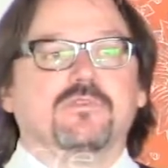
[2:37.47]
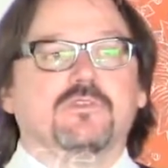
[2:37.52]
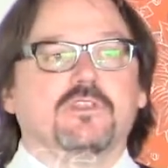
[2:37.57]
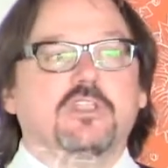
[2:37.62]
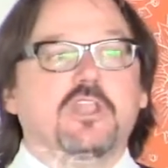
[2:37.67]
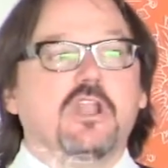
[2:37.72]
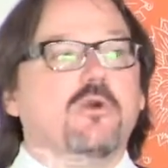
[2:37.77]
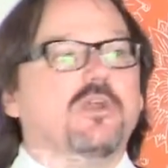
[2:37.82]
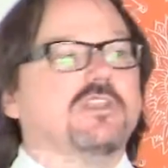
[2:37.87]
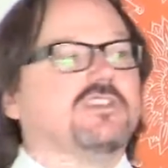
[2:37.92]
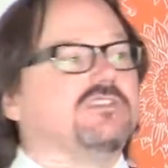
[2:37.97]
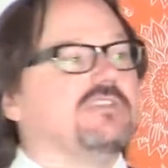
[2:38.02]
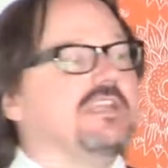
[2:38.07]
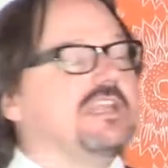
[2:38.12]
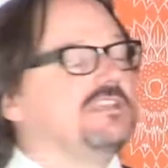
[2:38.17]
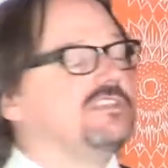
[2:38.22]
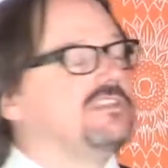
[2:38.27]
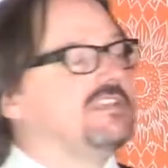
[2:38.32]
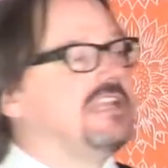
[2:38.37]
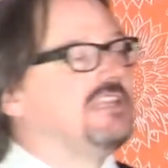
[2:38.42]
You know,
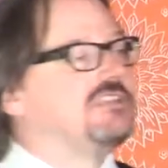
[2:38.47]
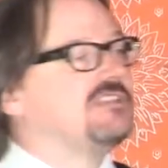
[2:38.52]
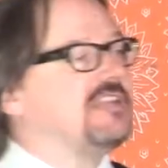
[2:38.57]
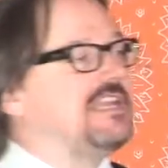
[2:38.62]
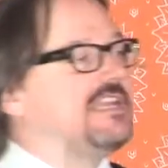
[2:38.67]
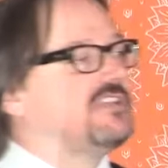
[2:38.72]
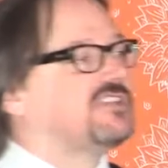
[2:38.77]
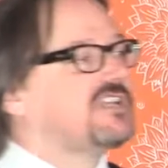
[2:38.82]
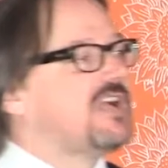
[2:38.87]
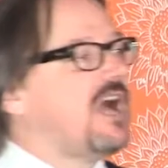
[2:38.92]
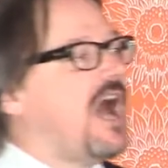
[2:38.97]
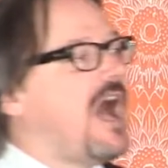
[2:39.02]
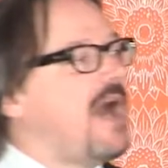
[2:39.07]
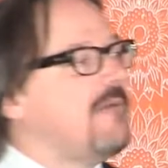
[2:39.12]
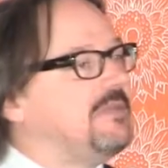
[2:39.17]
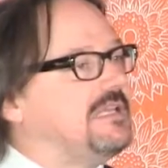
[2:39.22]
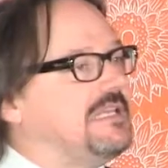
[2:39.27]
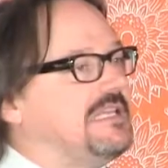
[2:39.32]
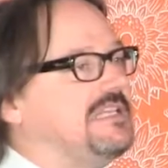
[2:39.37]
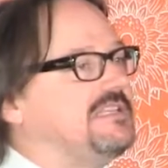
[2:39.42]
it's
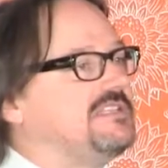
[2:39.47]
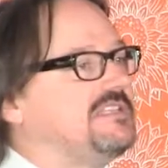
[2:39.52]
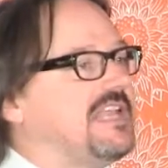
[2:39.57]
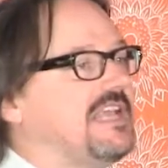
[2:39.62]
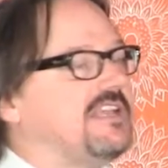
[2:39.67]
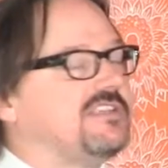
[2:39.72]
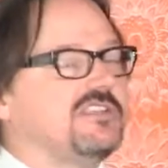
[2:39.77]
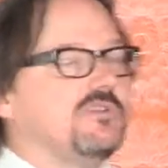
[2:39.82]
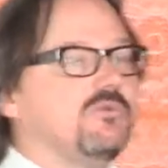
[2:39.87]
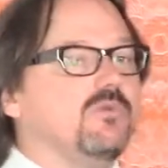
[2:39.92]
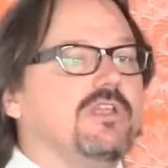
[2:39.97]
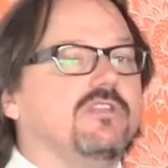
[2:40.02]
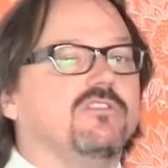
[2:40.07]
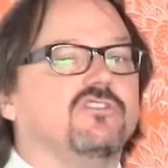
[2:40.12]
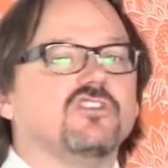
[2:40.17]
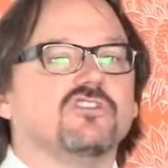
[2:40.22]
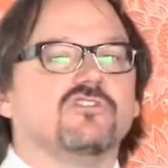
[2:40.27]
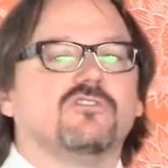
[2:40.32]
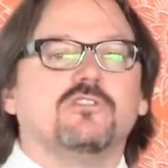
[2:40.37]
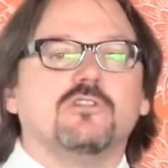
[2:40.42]
common these days that
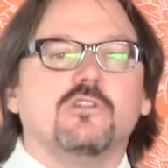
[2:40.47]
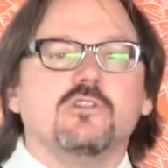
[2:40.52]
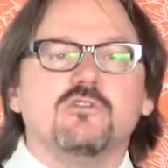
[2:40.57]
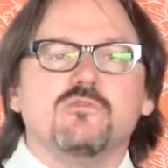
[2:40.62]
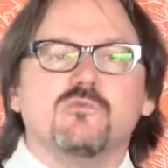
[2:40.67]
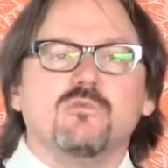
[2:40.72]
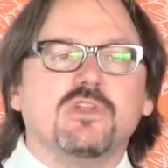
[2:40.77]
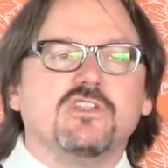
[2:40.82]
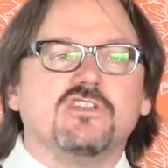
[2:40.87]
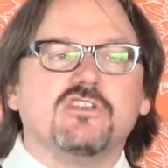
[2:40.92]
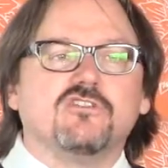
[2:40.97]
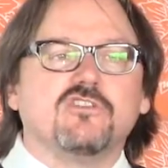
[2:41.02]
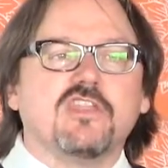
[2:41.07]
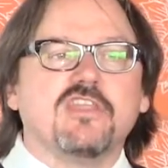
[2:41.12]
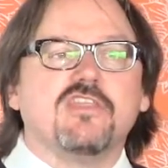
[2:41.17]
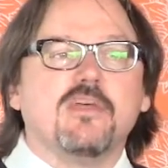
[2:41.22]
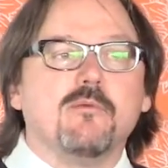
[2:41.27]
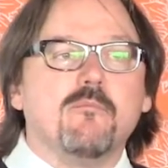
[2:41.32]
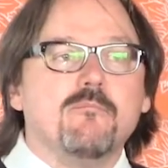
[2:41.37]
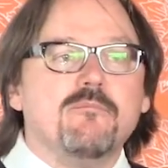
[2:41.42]

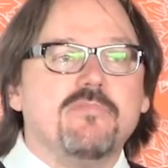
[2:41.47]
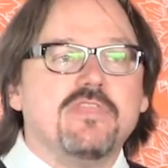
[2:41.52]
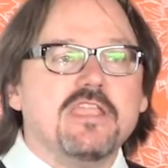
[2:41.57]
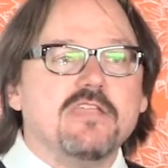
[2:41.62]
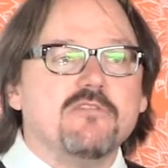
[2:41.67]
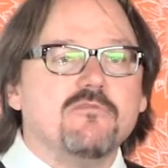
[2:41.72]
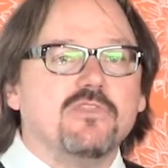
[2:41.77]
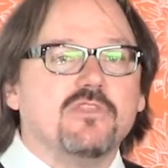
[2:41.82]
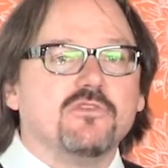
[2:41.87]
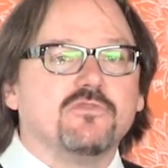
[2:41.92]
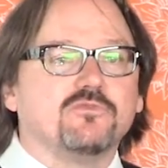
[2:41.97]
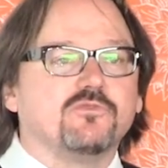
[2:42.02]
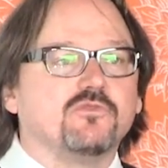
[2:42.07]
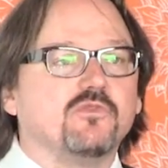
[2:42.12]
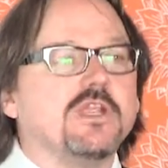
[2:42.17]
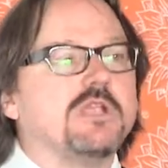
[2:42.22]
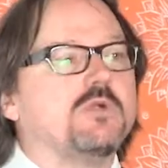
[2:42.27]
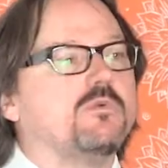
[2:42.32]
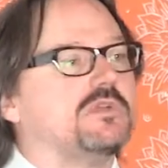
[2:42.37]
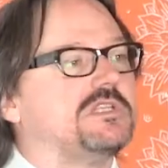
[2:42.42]
the
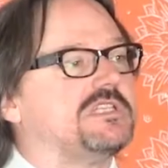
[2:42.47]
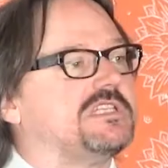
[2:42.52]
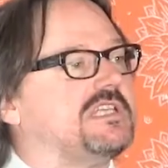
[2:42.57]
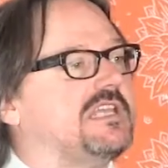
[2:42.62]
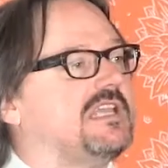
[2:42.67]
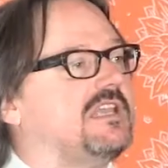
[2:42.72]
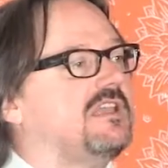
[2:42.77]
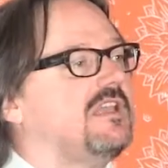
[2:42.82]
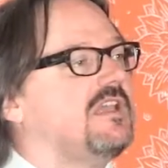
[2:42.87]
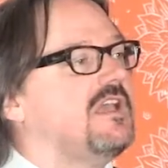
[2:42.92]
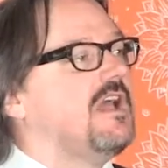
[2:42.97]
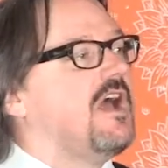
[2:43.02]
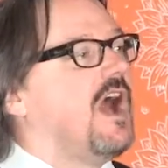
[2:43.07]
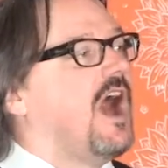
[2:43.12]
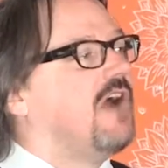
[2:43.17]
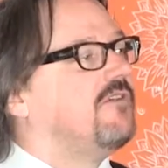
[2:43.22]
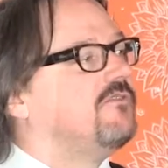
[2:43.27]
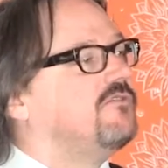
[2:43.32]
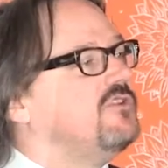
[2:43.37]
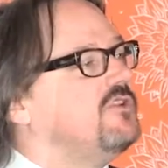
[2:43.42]
frequency
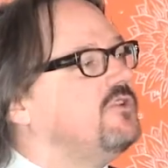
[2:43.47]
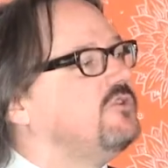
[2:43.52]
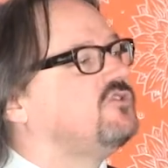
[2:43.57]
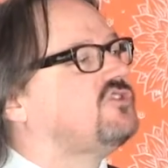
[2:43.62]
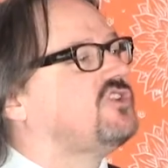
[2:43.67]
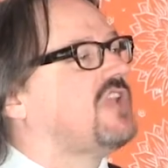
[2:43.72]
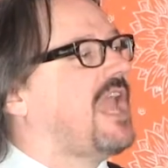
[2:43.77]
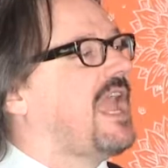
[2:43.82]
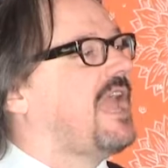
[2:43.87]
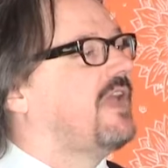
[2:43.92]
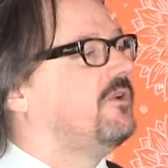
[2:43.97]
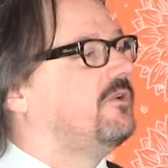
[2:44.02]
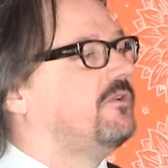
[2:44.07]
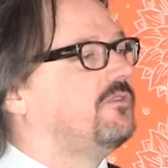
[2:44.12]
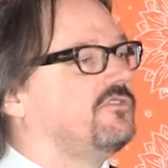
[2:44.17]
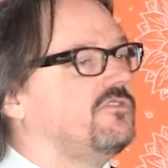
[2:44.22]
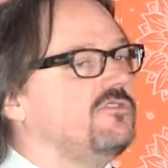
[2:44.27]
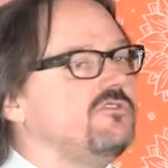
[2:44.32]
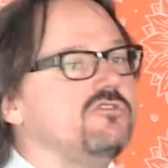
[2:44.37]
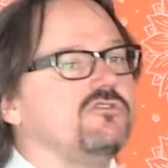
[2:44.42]
of new
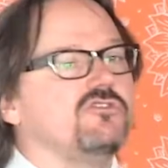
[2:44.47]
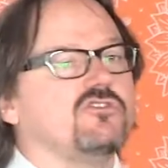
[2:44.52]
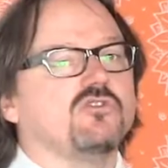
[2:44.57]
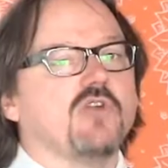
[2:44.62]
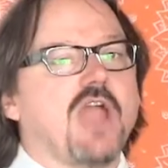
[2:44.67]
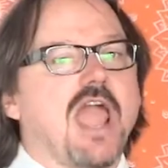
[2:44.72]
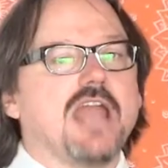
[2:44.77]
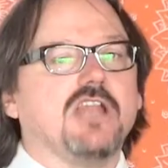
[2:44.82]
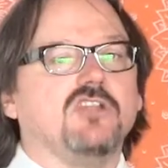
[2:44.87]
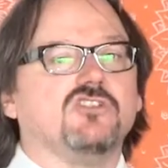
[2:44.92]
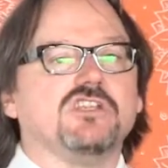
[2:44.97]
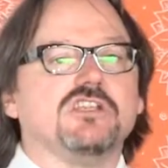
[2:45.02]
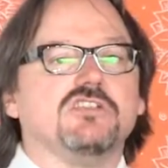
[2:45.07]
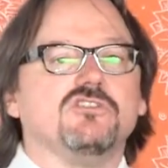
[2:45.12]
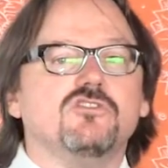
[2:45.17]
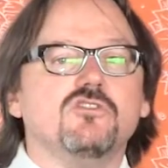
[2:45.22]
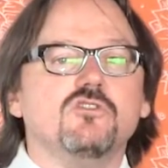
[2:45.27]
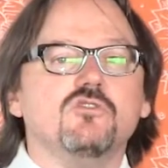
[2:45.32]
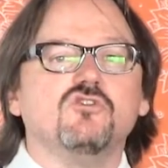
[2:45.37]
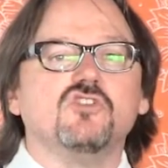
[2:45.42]
channels, new strategies,
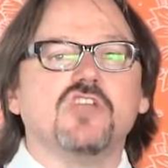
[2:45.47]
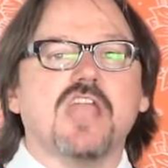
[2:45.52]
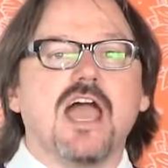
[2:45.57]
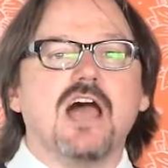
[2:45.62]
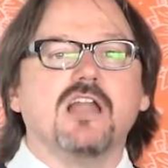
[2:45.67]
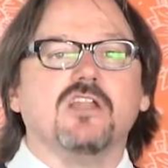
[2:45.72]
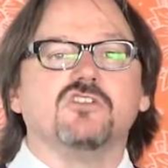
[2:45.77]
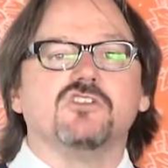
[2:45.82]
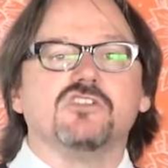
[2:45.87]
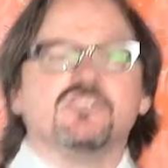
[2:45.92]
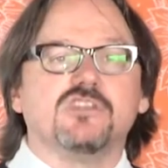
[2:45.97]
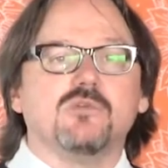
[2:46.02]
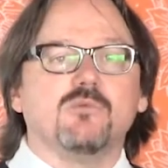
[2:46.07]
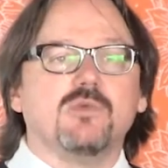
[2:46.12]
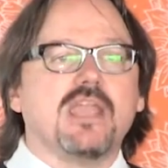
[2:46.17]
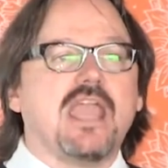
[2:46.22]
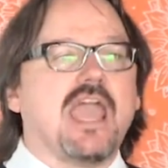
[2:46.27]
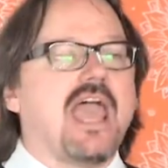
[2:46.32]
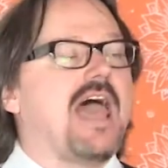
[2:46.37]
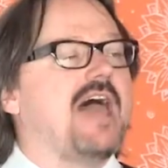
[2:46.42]
new challenges that
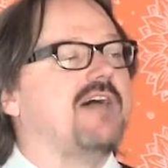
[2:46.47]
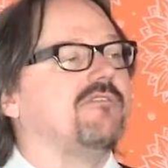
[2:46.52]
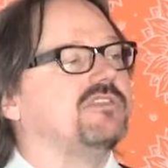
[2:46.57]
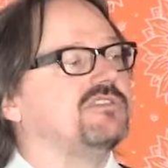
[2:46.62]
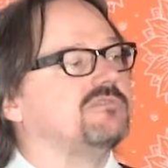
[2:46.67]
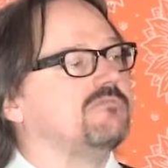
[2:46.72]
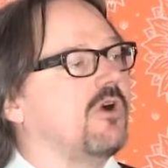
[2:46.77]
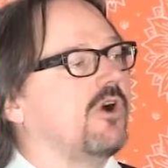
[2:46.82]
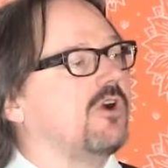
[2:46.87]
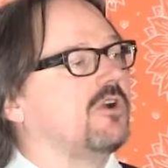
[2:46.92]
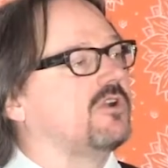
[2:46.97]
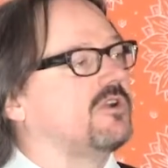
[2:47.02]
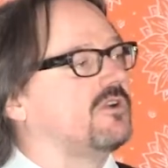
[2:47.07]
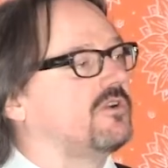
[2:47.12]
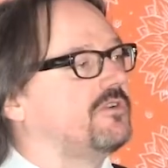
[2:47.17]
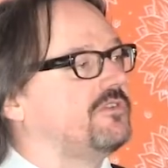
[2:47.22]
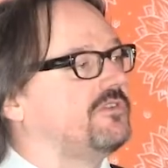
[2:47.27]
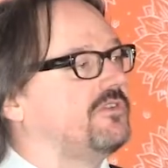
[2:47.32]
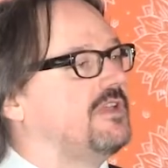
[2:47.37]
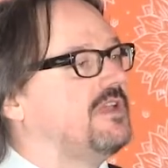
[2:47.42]
we have as
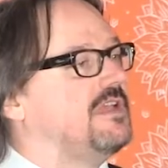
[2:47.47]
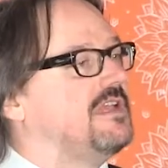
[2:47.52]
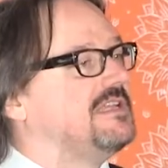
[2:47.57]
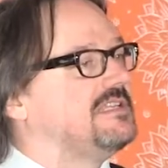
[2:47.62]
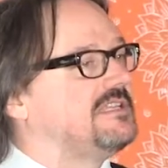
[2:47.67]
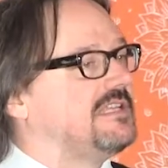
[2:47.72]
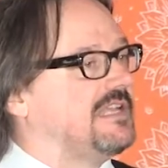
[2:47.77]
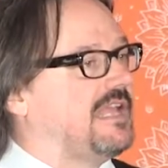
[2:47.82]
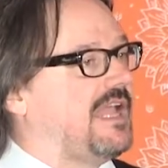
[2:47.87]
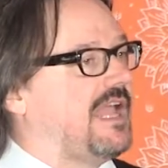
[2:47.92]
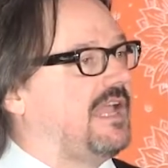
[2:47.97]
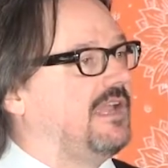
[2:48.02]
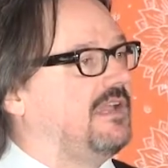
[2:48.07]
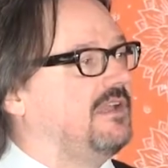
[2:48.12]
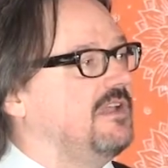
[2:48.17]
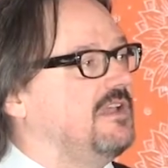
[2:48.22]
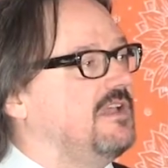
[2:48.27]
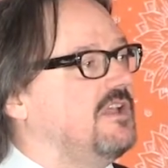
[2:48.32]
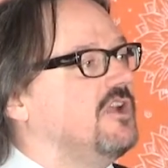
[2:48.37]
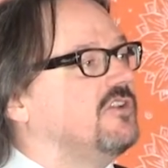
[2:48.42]
marketers today
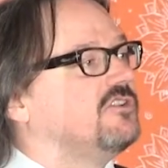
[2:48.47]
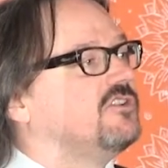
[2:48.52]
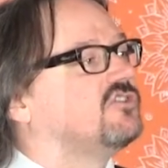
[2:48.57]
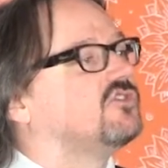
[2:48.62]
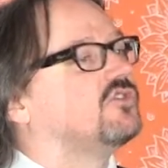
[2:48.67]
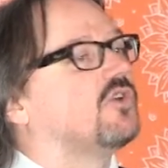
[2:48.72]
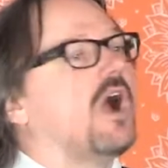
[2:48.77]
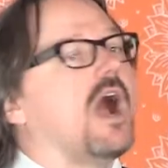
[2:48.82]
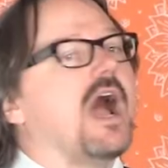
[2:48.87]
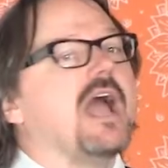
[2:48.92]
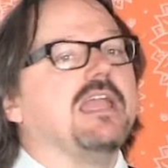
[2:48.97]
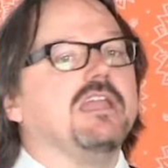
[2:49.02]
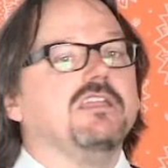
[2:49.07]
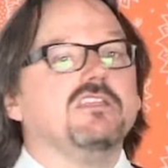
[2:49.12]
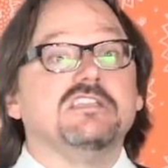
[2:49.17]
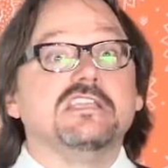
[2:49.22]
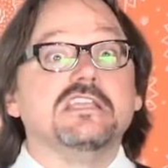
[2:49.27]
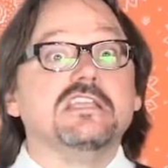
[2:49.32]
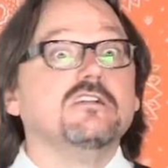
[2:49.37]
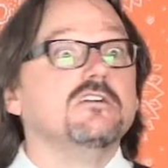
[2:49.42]
to try
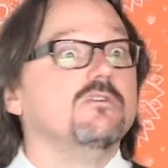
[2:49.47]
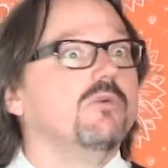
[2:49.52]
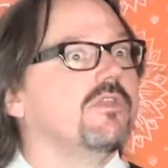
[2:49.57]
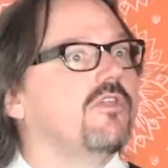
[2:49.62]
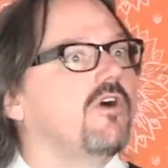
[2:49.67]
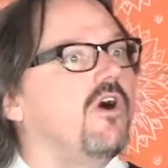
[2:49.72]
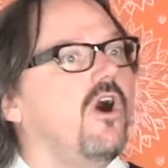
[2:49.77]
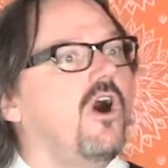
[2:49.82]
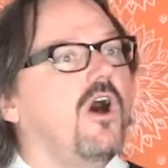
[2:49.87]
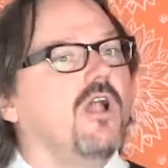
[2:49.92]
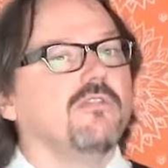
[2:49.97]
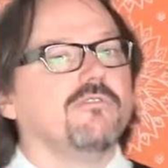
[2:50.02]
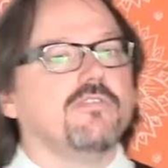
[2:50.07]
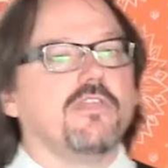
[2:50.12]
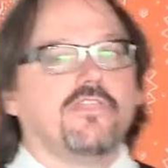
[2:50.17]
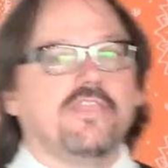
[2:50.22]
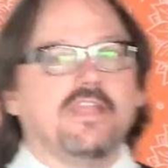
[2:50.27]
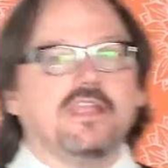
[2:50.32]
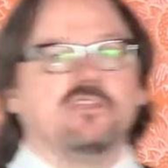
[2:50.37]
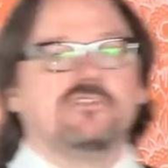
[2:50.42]
and deal with all of the
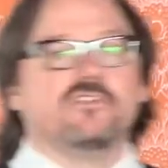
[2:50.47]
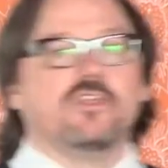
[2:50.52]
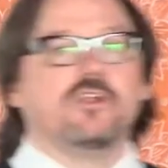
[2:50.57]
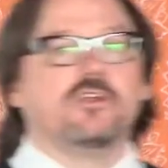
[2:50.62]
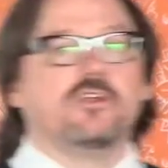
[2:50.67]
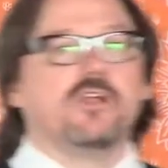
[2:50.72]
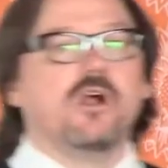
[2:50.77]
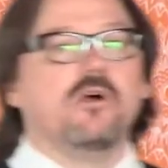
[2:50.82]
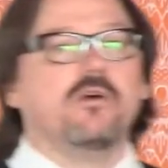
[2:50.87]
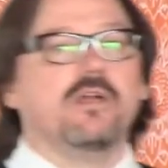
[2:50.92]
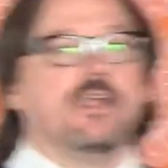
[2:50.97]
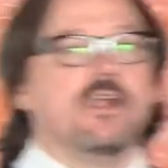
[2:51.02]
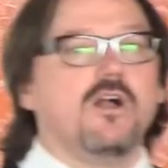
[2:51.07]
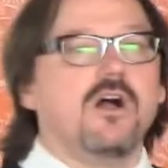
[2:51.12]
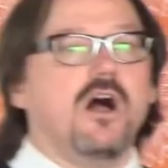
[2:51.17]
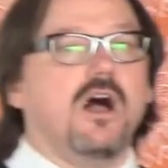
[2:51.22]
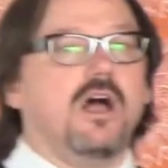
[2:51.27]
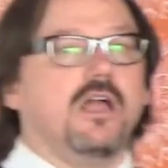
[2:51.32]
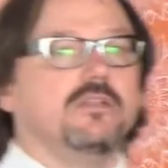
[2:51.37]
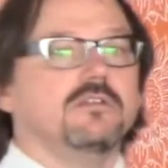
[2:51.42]
things that are going
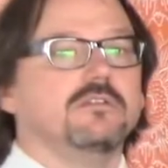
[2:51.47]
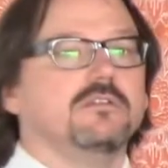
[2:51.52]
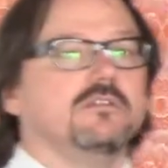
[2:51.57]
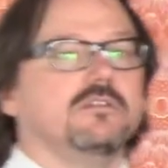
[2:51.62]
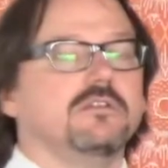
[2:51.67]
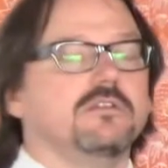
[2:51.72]
on